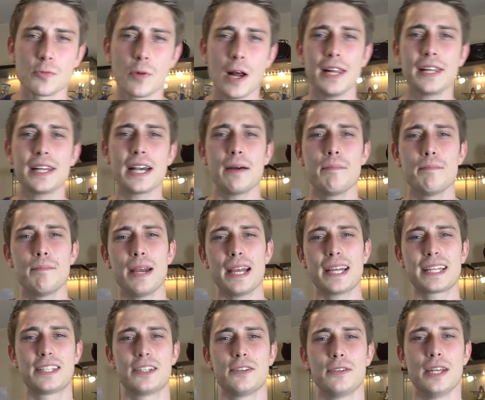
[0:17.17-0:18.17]
Welcome
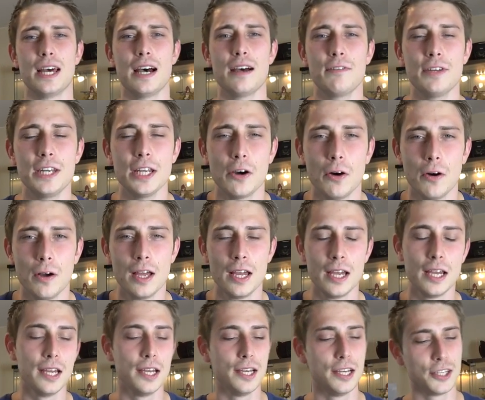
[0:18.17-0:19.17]
back to another video.
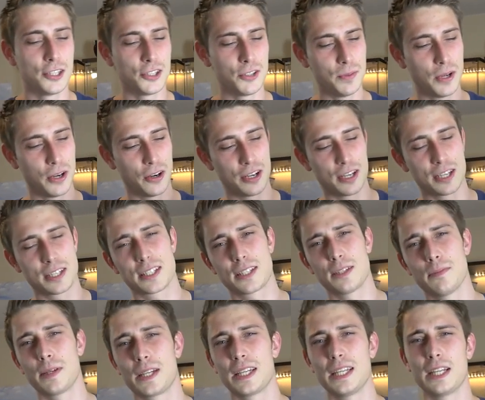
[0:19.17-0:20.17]
To be honest,
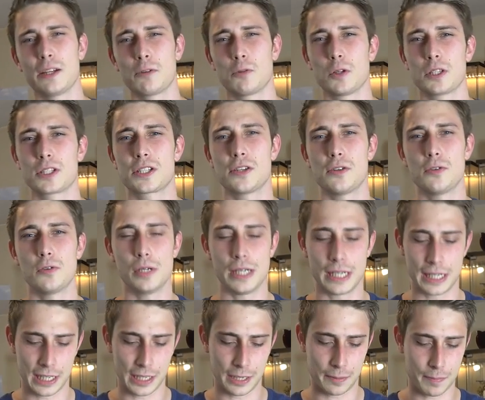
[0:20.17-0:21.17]
the beginning was
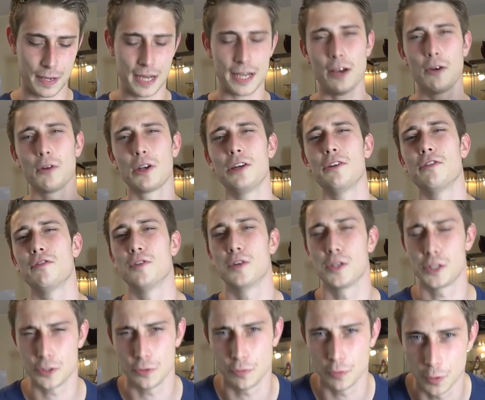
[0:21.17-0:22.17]
really clickbaity. Only the
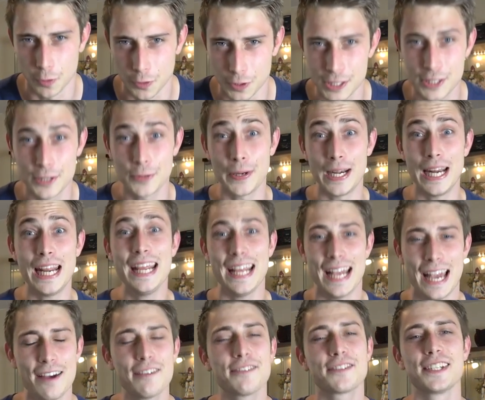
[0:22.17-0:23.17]
first two folders really
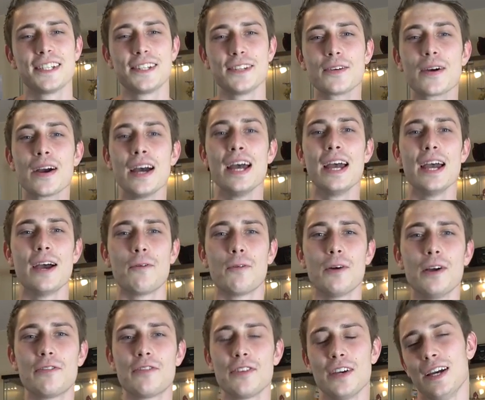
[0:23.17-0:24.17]
have to do
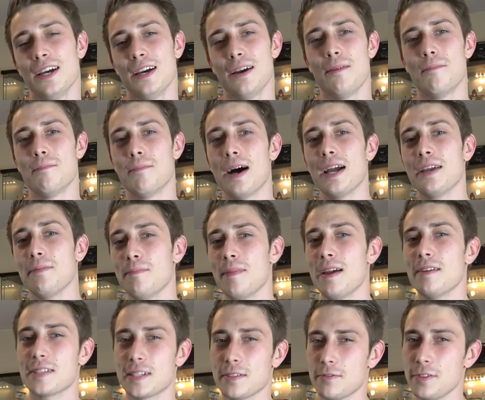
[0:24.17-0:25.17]
with my
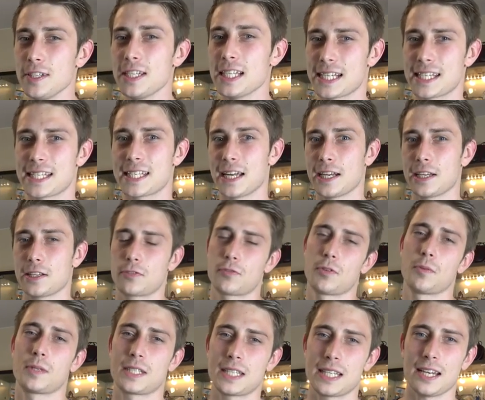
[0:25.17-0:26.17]
maths and physics studies
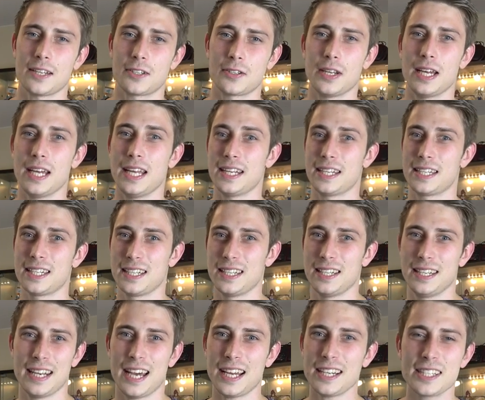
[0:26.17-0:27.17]
from start to end.
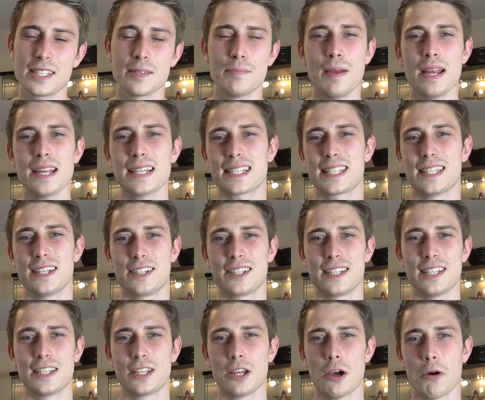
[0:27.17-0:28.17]
9 semesters
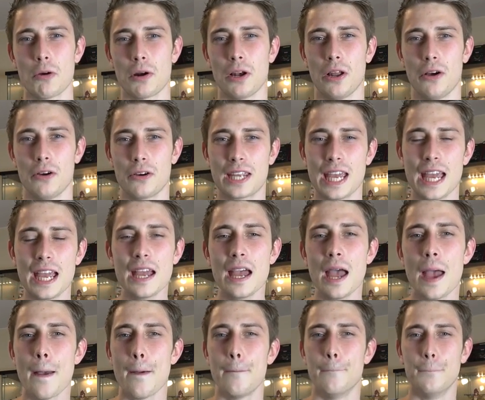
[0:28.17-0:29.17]
in total, okay?
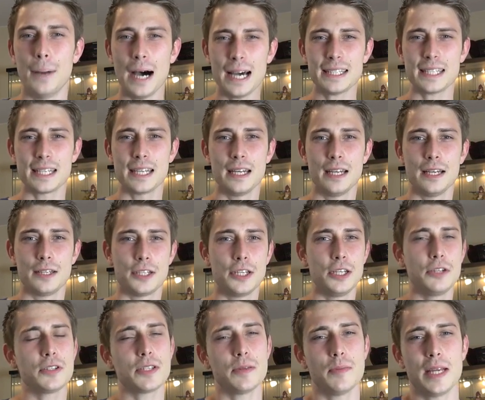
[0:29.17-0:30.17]
But the
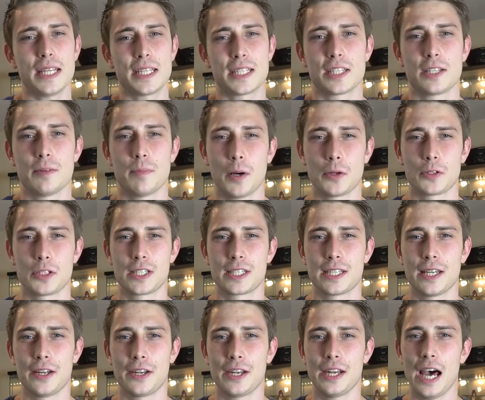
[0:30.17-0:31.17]
new semester is about to
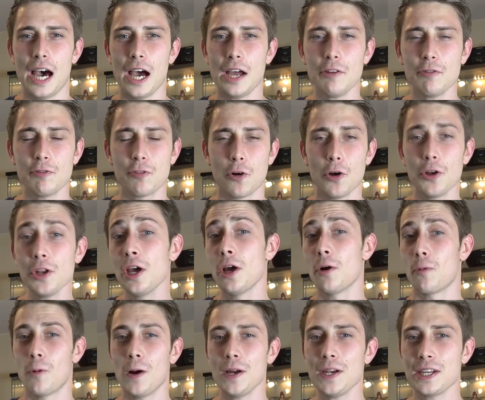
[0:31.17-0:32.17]
start, and I thought,
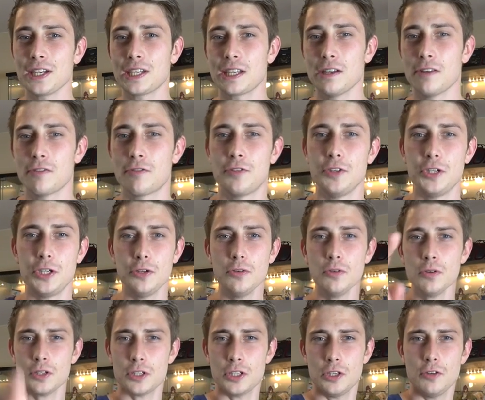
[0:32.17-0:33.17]
why not give
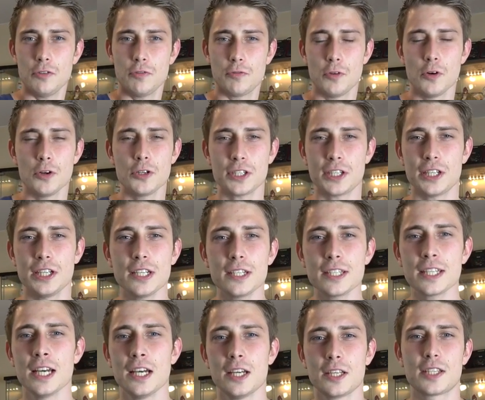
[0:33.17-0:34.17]
you, the new first
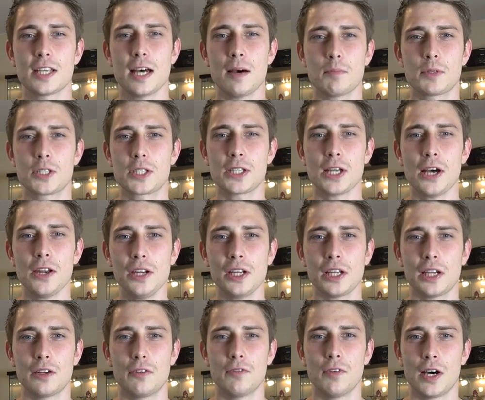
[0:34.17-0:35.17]
years, some
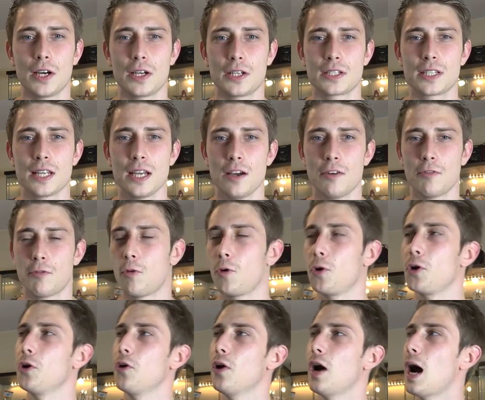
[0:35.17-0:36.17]
studying advice
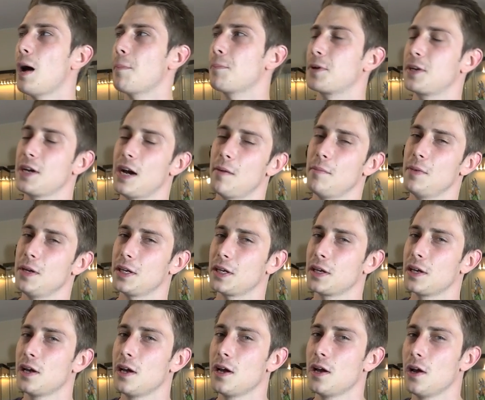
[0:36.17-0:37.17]
for your
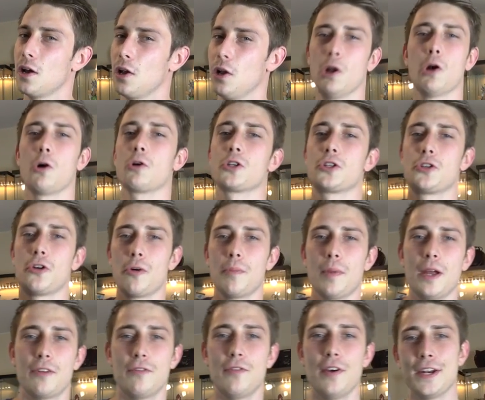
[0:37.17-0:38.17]
upcoming long-term
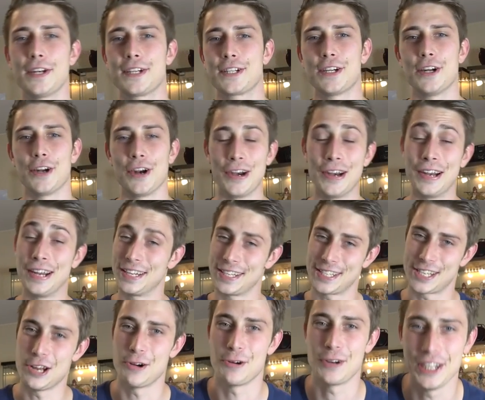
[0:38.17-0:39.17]
adventure.
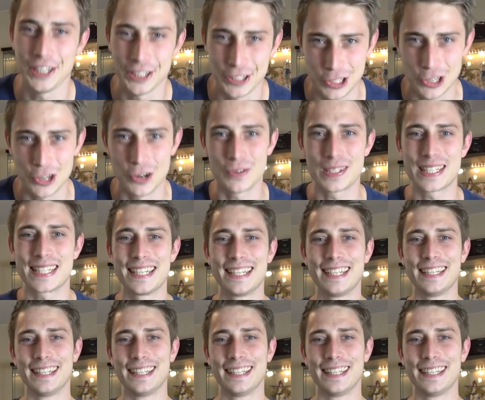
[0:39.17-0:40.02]
So here goes.